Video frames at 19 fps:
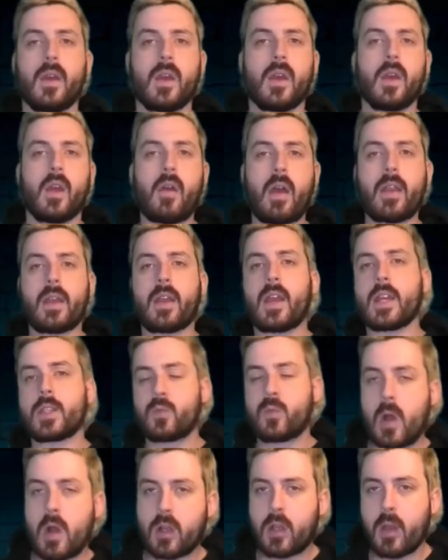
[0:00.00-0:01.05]
Alrighty guys,
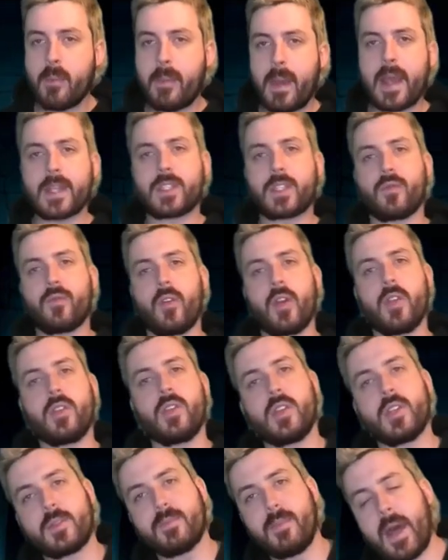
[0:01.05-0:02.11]
welcome back to Rune
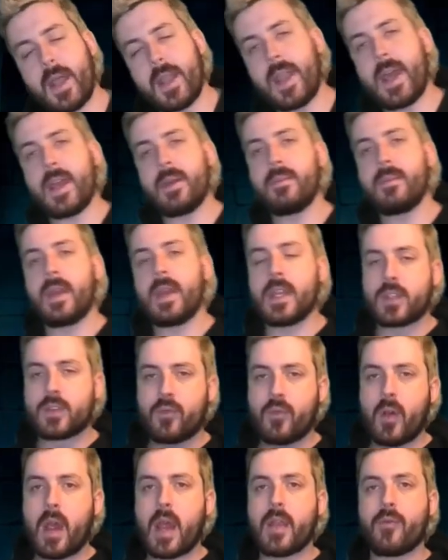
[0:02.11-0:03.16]
News. My name is
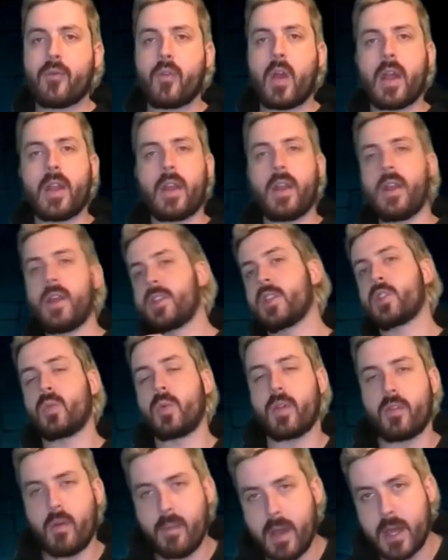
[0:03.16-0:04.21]
Ryan Ryan, and I just want
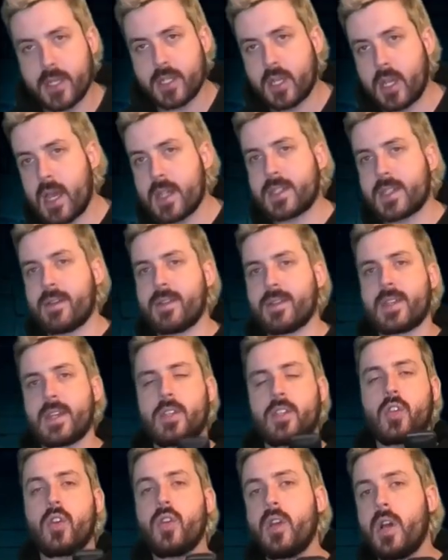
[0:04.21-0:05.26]
to remind you guys there is a
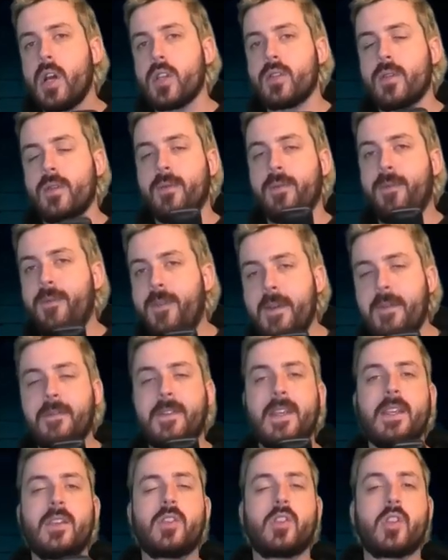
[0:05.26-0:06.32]

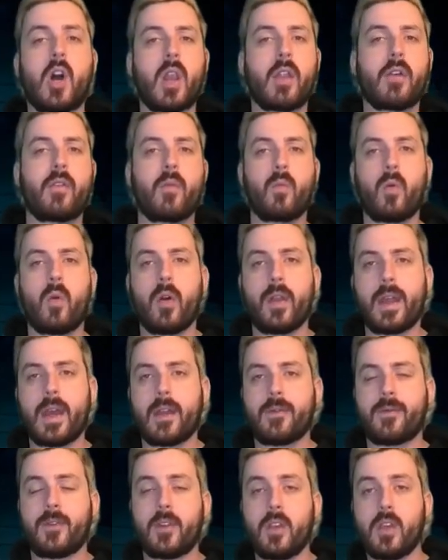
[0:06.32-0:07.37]
$250 reward
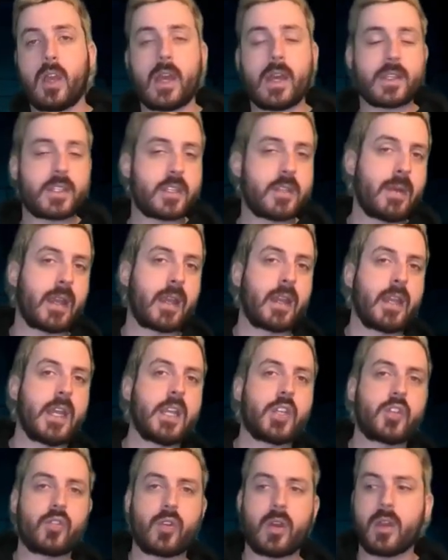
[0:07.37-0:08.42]
out for you guys to make an
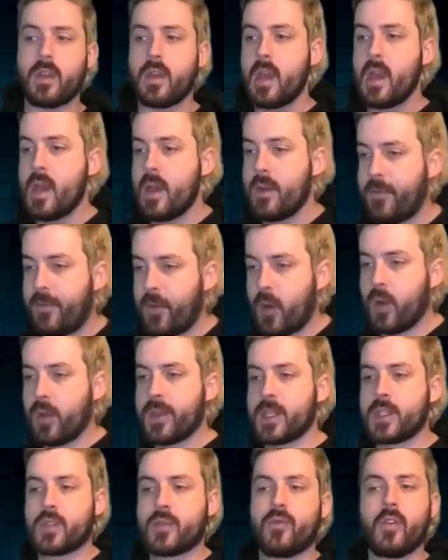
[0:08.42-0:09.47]
intro for
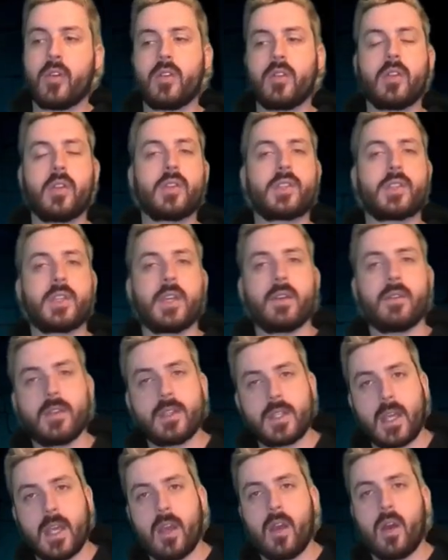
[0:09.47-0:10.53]
this Rune News series
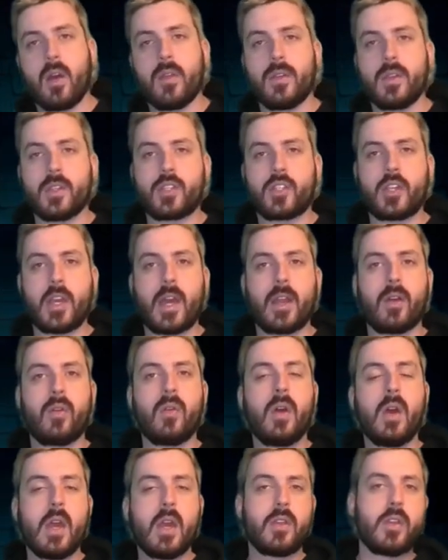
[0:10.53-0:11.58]
here on this channel.
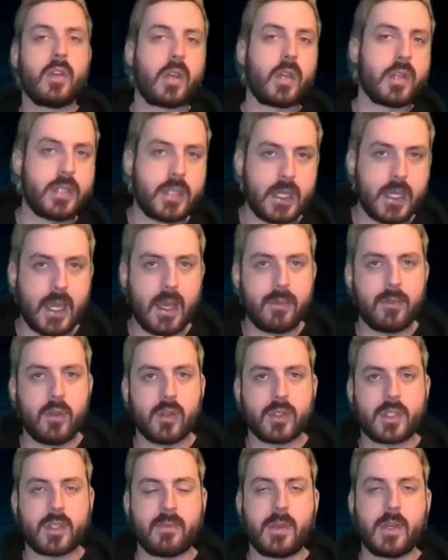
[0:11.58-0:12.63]
You can DM
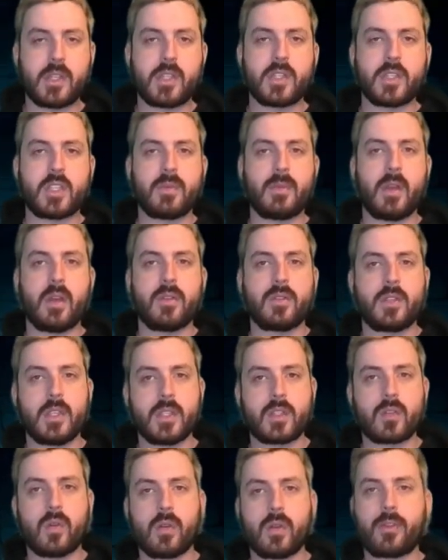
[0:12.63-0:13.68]
your submissions to me on
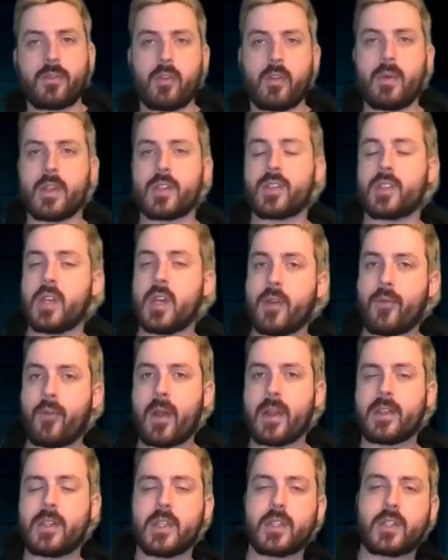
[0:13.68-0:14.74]
Discord through my server
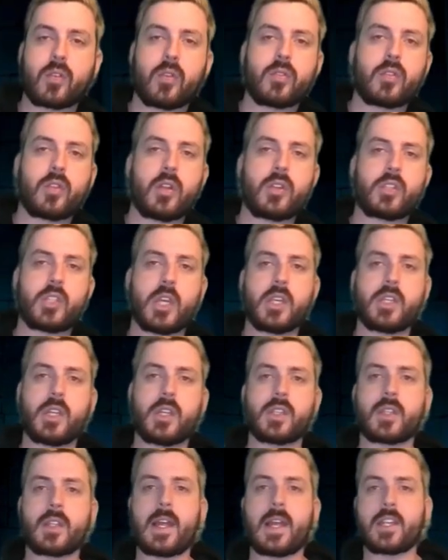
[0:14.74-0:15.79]
at
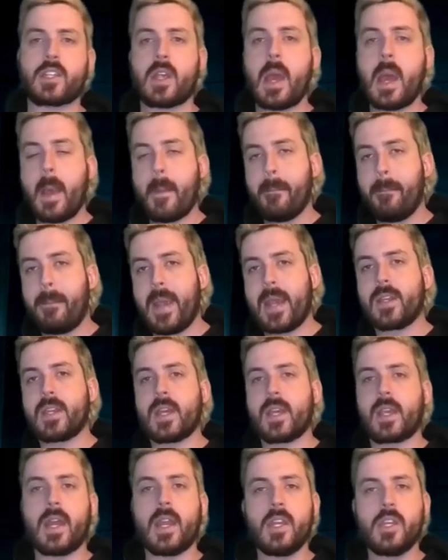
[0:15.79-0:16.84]

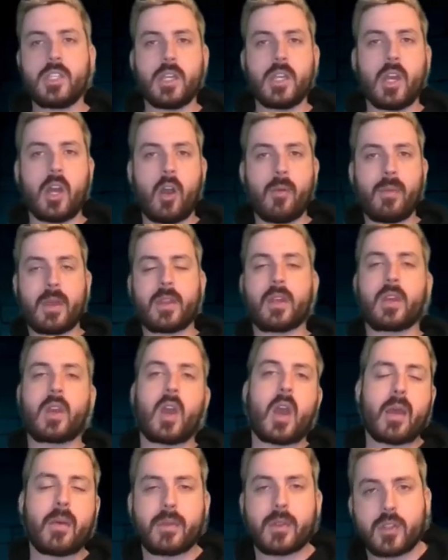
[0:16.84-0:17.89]
discord.gg/bigdickenergy. I'll be the
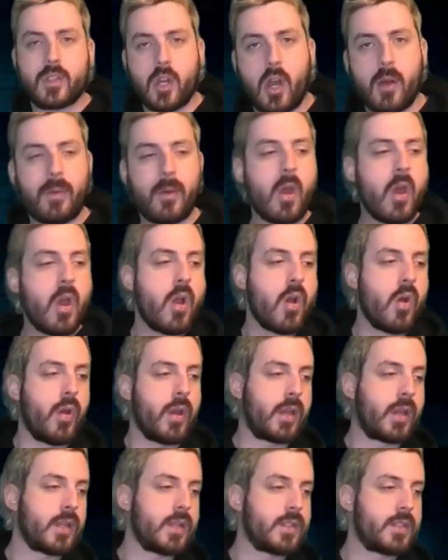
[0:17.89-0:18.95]
guy up the top, or you
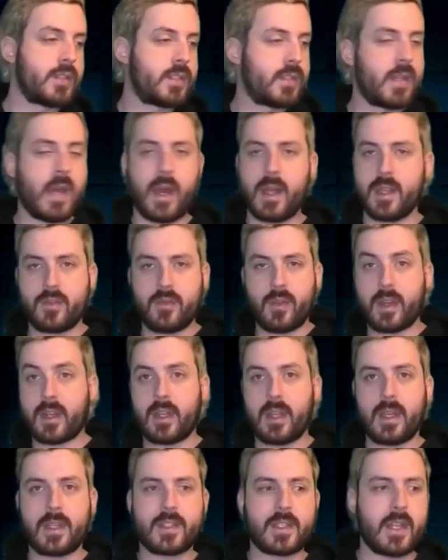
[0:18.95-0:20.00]
can
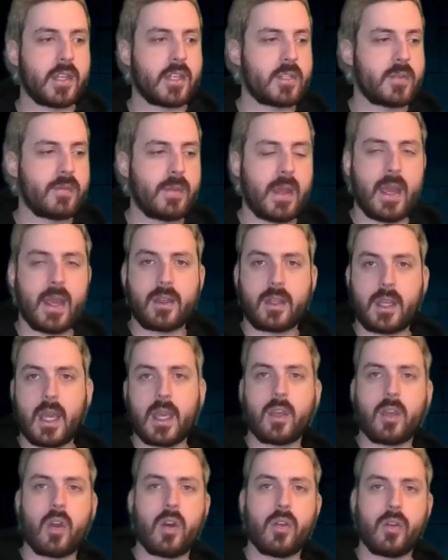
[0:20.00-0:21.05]
directly send it to me at
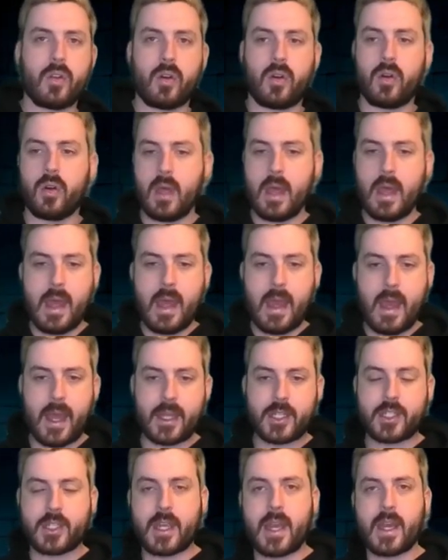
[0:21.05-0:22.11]
King Condor,
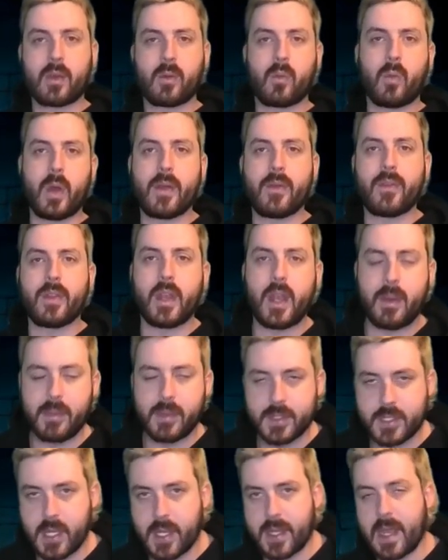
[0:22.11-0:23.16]
hashtag, whatever the
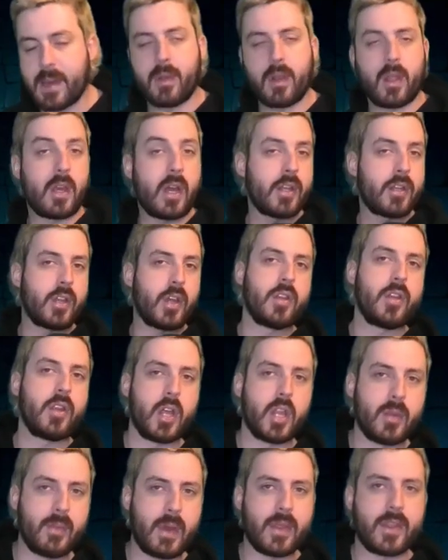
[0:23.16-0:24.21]
numbers are down below. I don't know
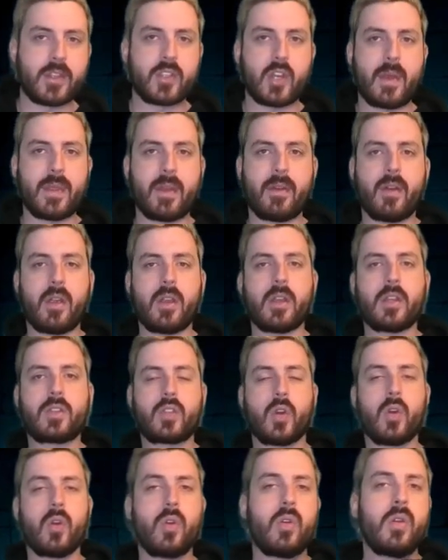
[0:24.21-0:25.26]
them at the time. There are only
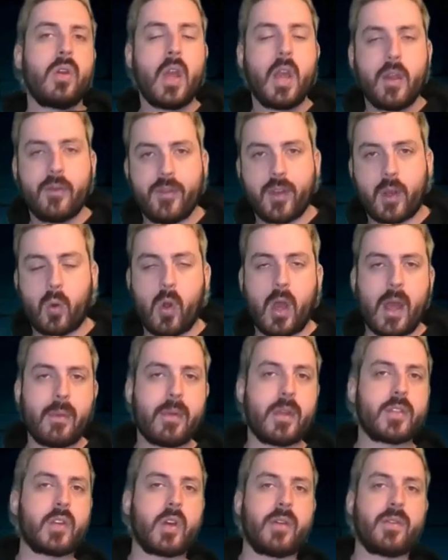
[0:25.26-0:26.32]
two
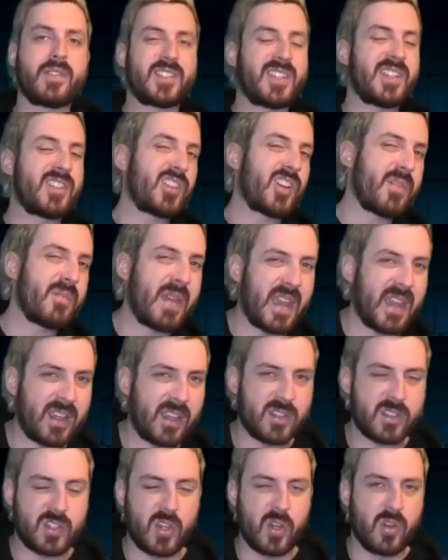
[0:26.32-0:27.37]
requirements. Obviously, don't make
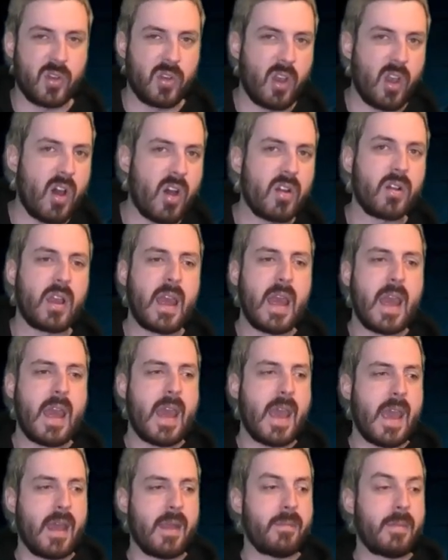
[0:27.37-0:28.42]
it too long
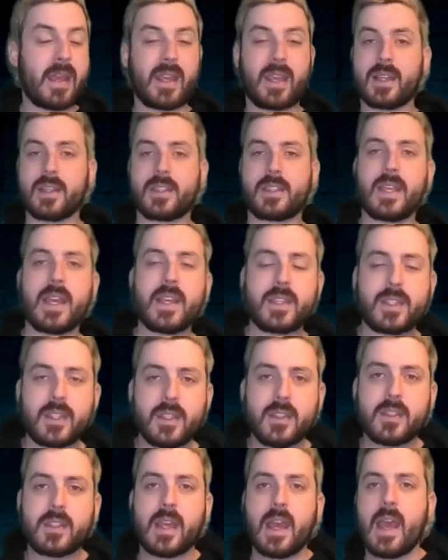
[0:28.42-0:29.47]
and make it
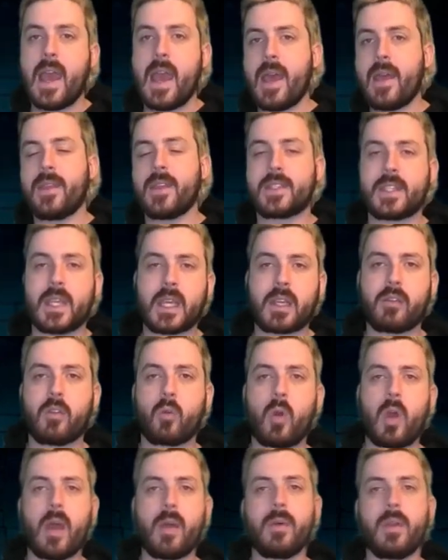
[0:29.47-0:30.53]
decent. And the second
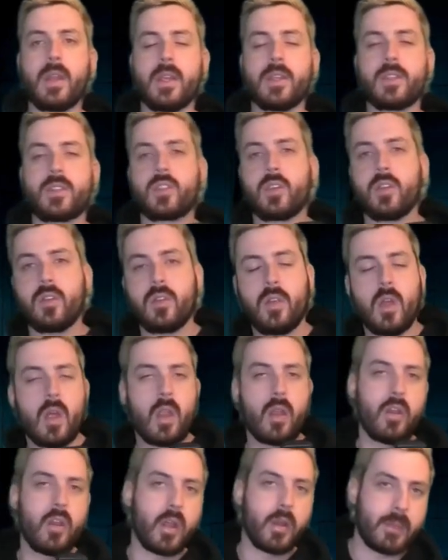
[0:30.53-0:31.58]
requirement is to
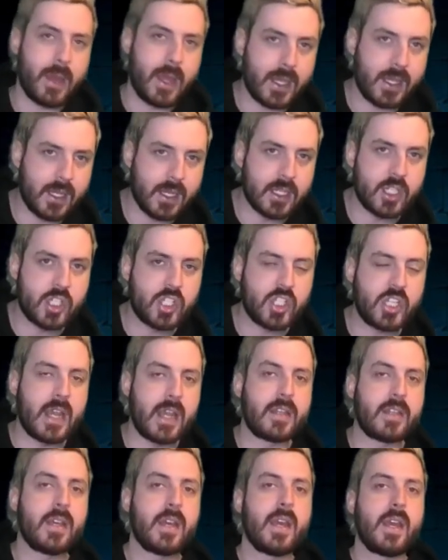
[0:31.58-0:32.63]
not make it
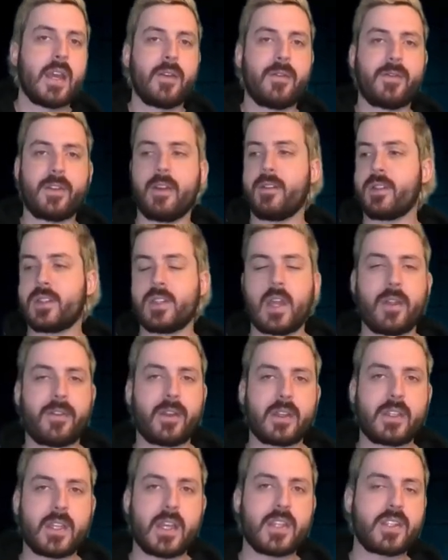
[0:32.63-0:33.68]
shit. If there is
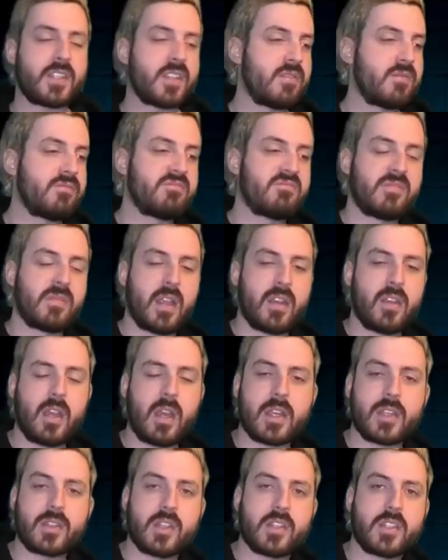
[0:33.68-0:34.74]
nothing decent and you
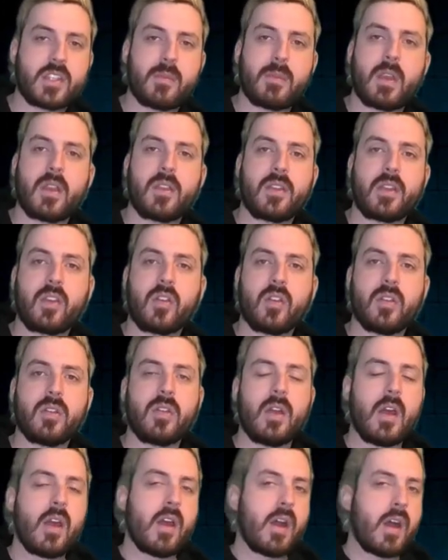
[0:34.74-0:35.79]
guys don't send me anything good,
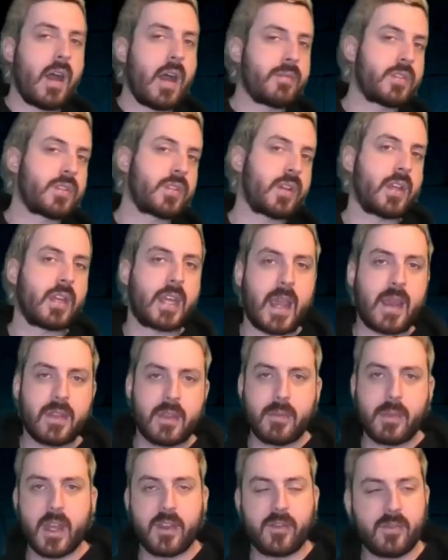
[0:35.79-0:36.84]
I'm just gonna keep the
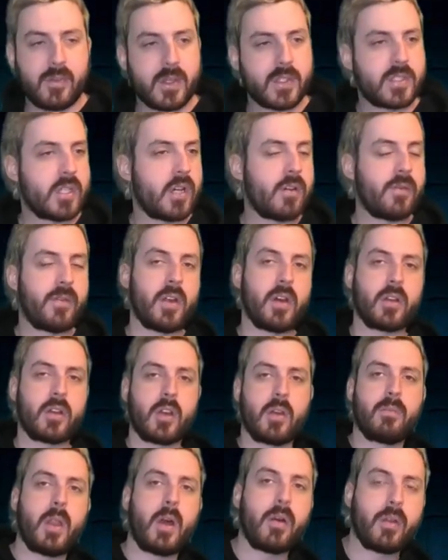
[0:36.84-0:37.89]
money for myself and I'll
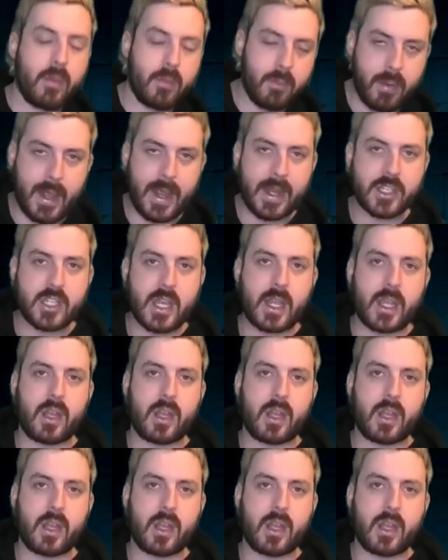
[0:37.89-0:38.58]
go blow it on blackjack and